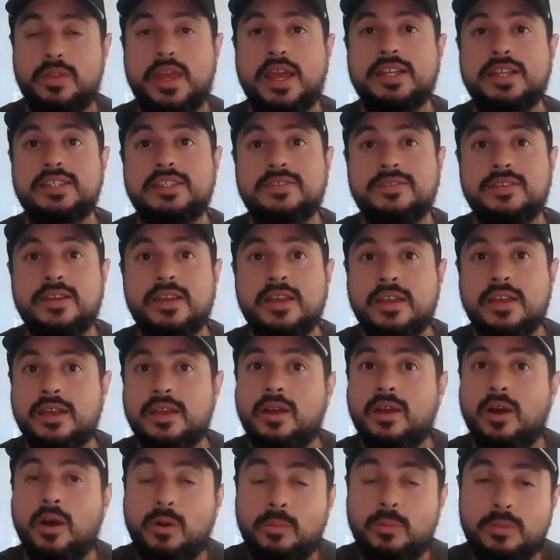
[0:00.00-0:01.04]
That's
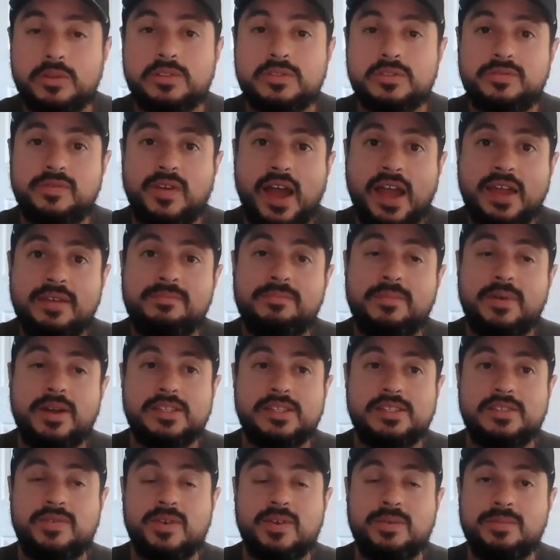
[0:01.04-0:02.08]
almost 5
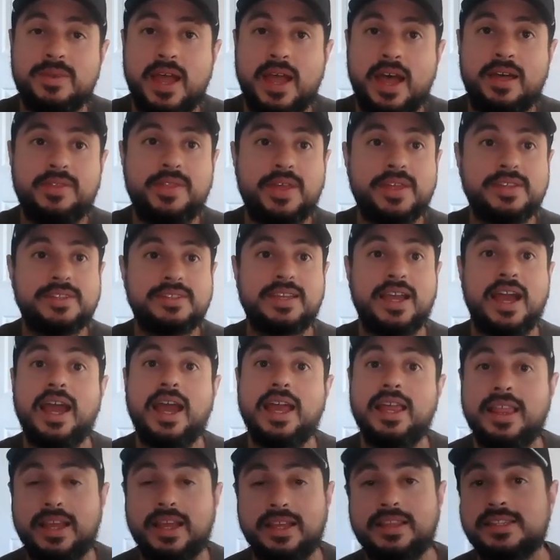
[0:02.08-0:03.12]
months from now. That's kind
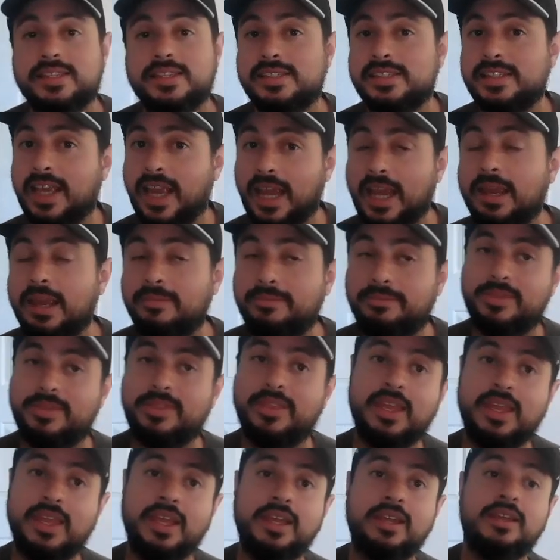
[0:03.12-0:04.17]
of like the same
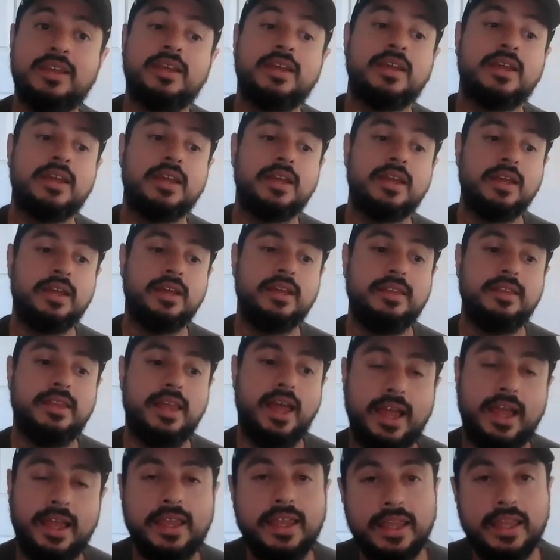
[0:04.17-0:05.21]
thing
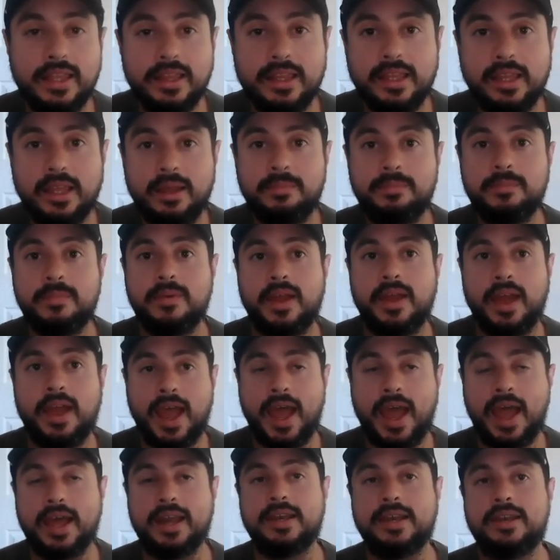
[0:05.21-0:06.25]
that Helium
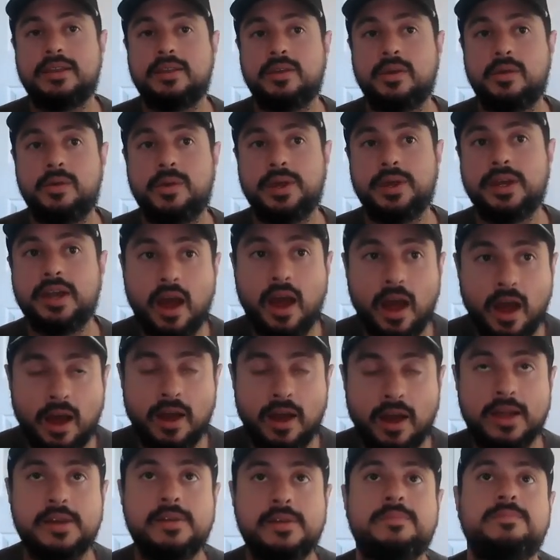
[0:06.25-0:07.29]
had going
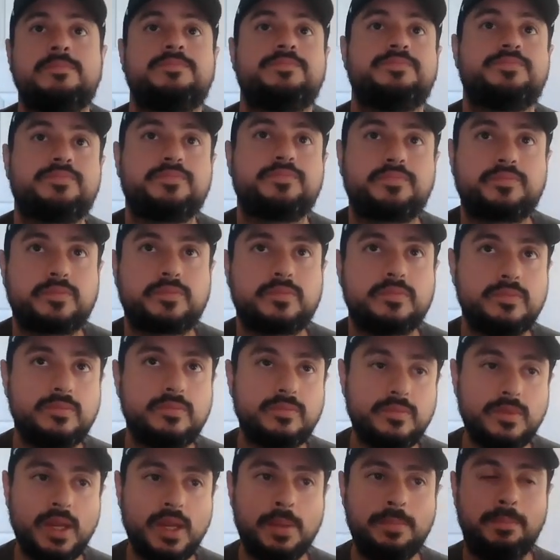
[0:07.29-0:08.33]
on.
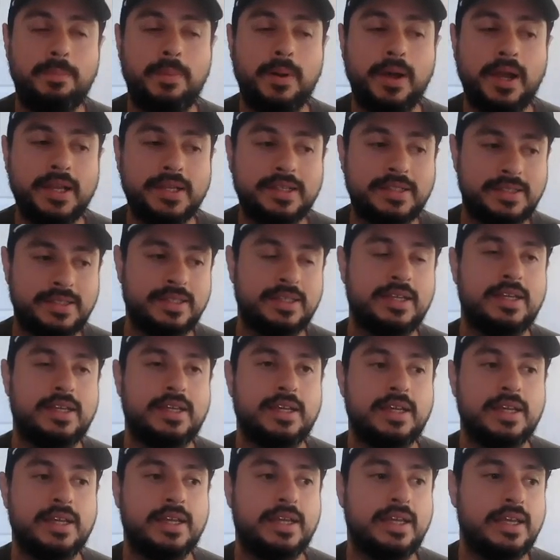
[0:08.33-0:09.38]
But
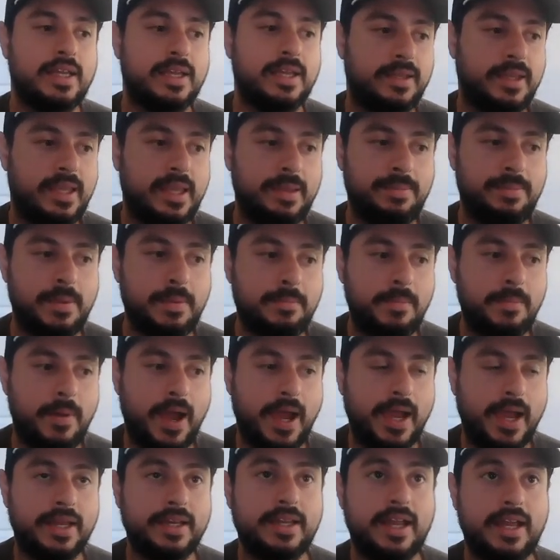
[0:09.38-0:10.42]
keep in
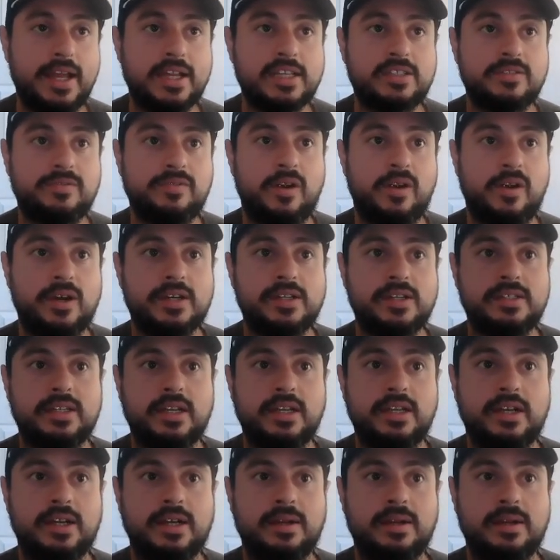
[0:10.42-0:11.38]
mind, as far as